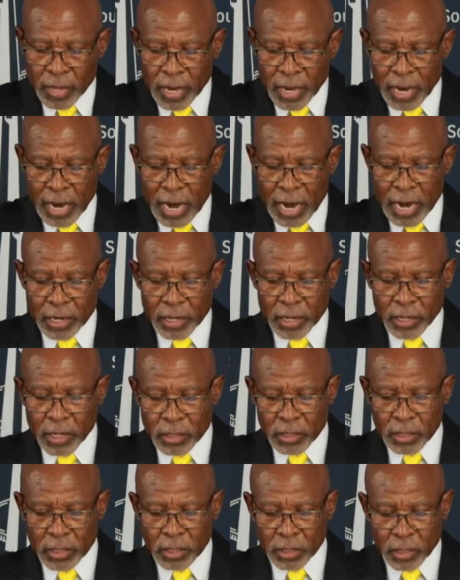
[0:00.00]
there are
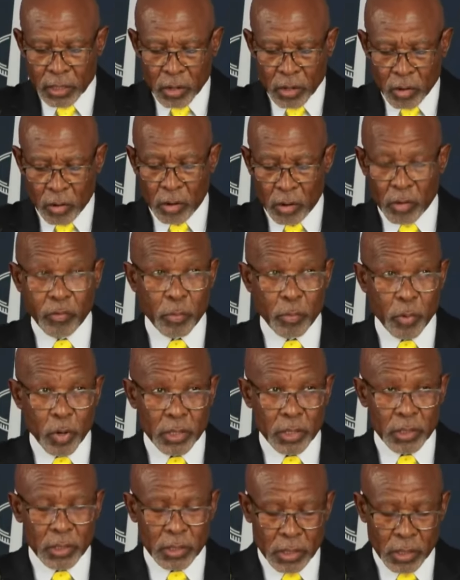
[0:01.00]
risks of
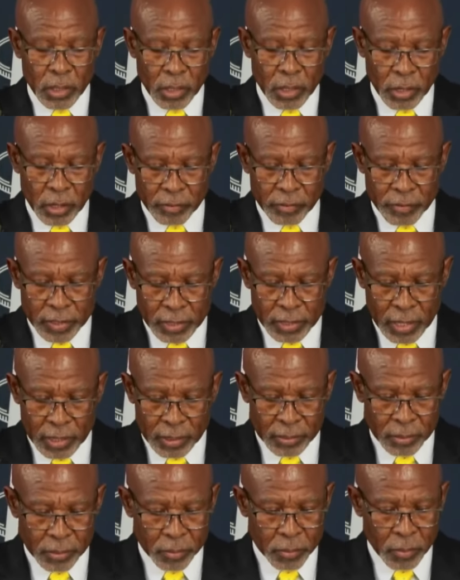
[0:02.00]
policy
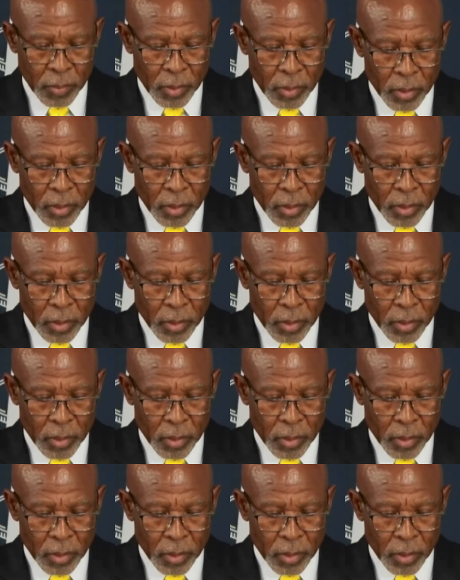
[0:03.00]
reversals.